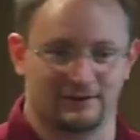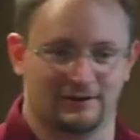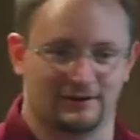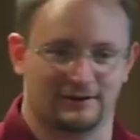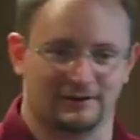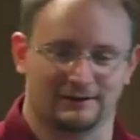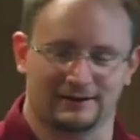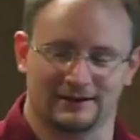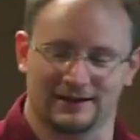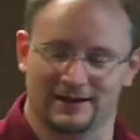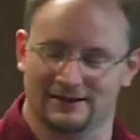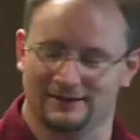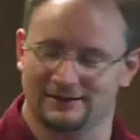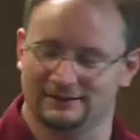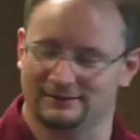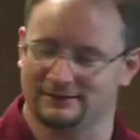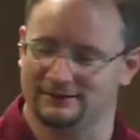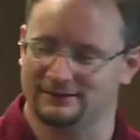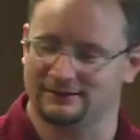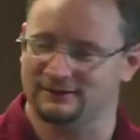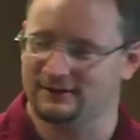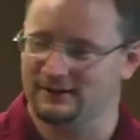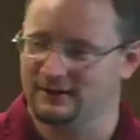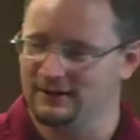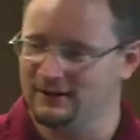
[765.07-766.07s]
log
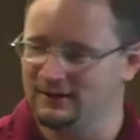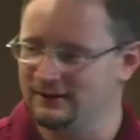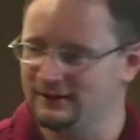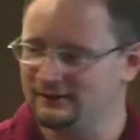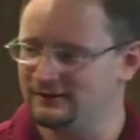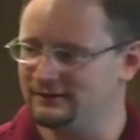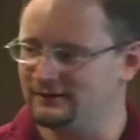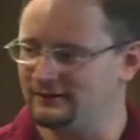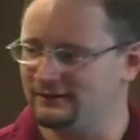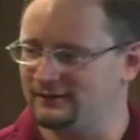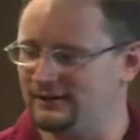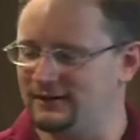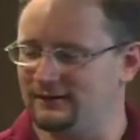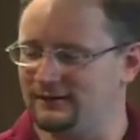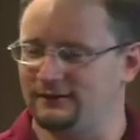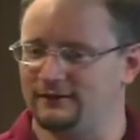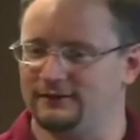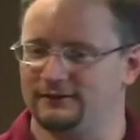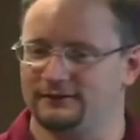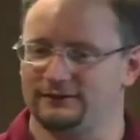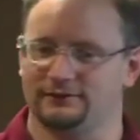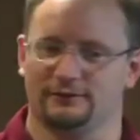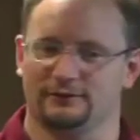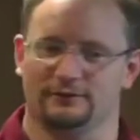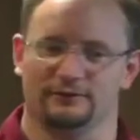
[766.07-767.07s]
analysis. Then they'll
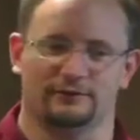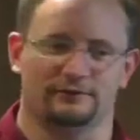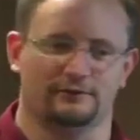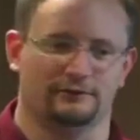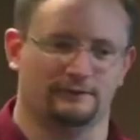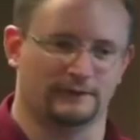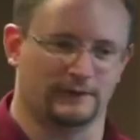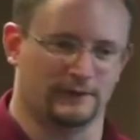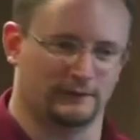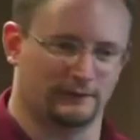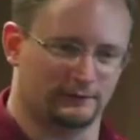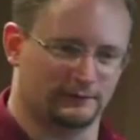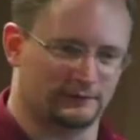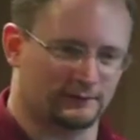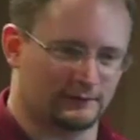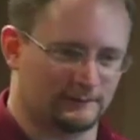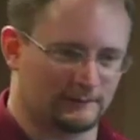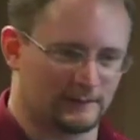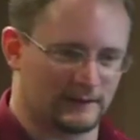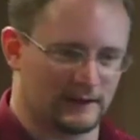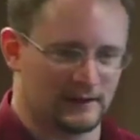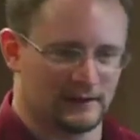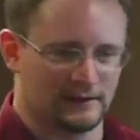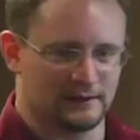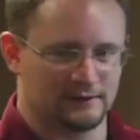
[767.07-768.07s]
have historical
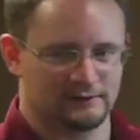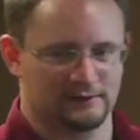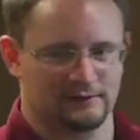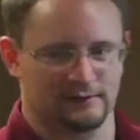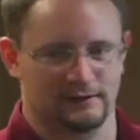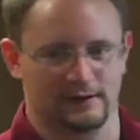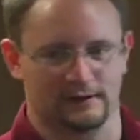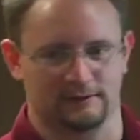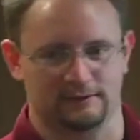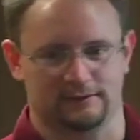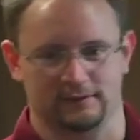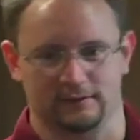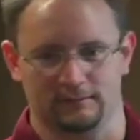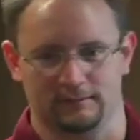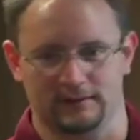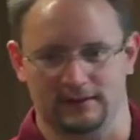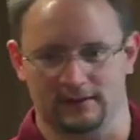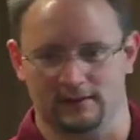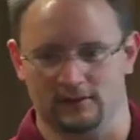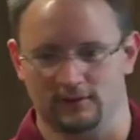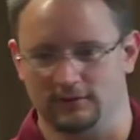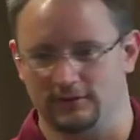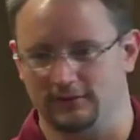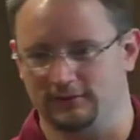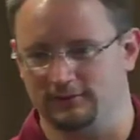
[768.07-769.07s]
views. So they'll have
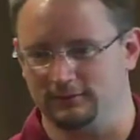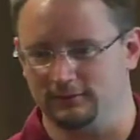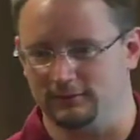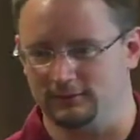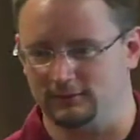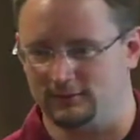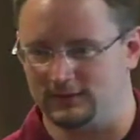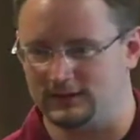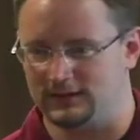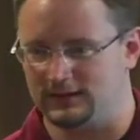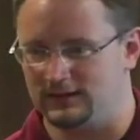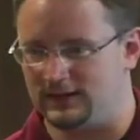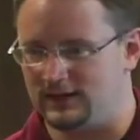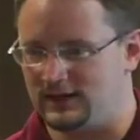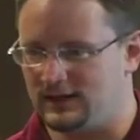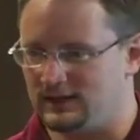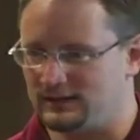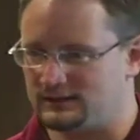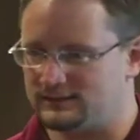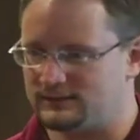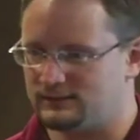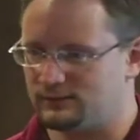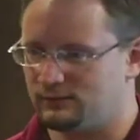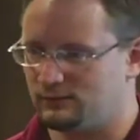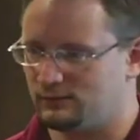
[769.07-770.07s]
somebody going through looking
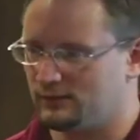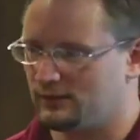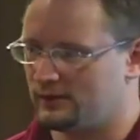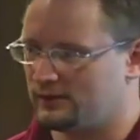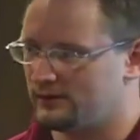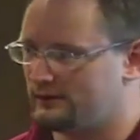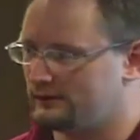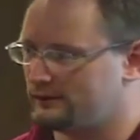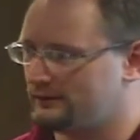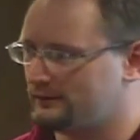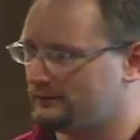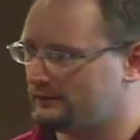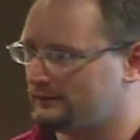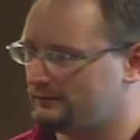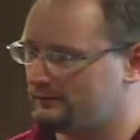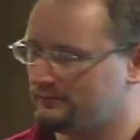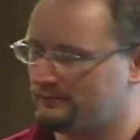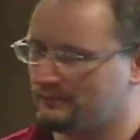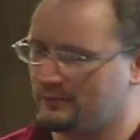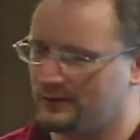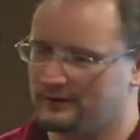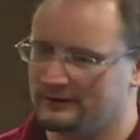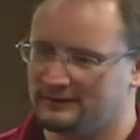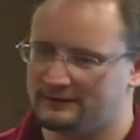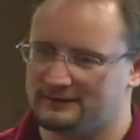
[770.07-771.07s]
at 1
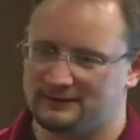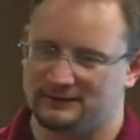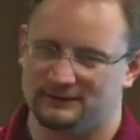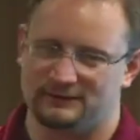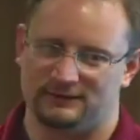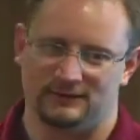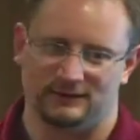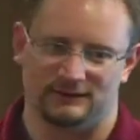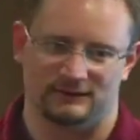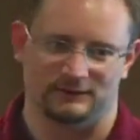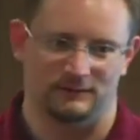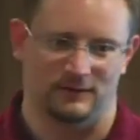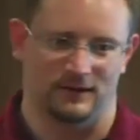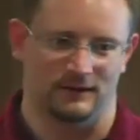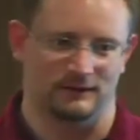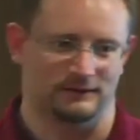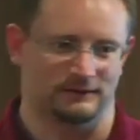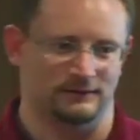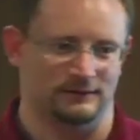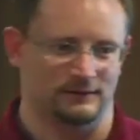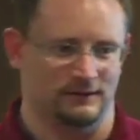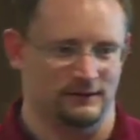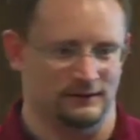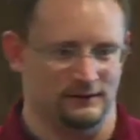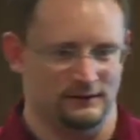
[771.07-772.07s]
month to 6
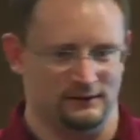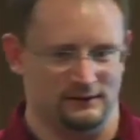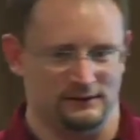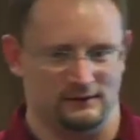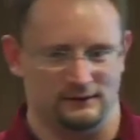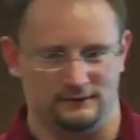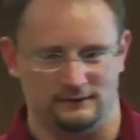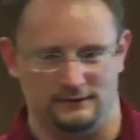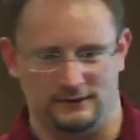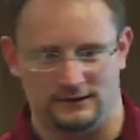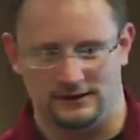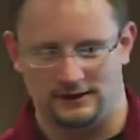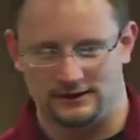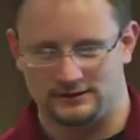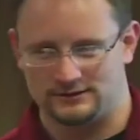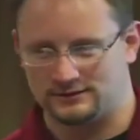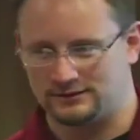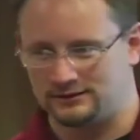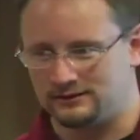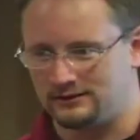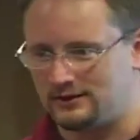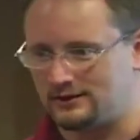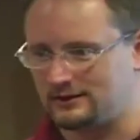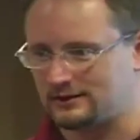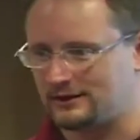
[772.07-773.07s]
months of
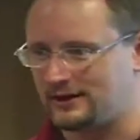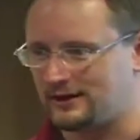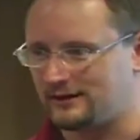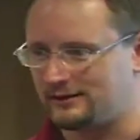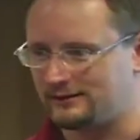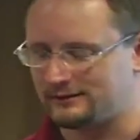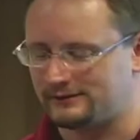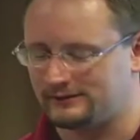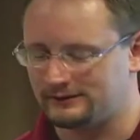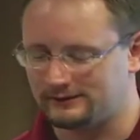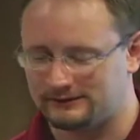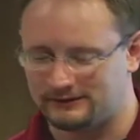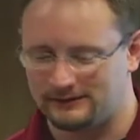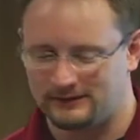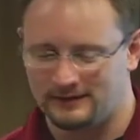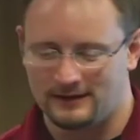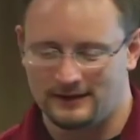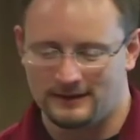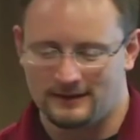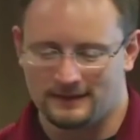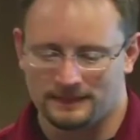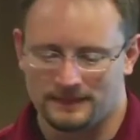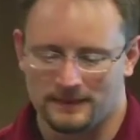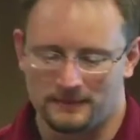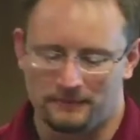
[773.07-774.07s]
actual log analysis.
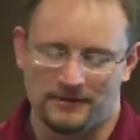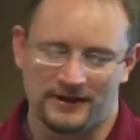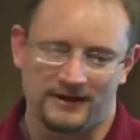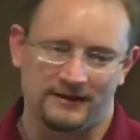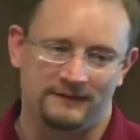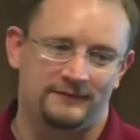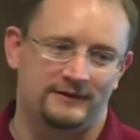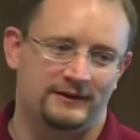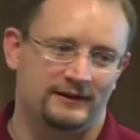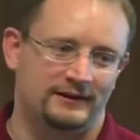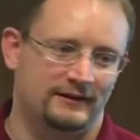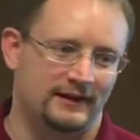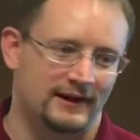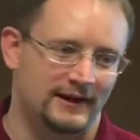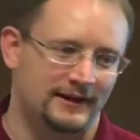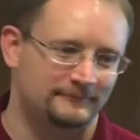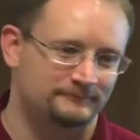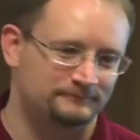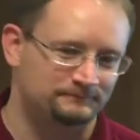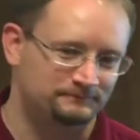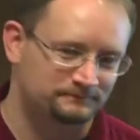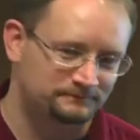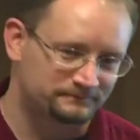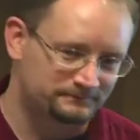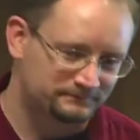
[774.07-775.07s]
The benefit of
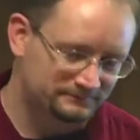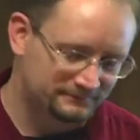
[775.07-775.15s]
that,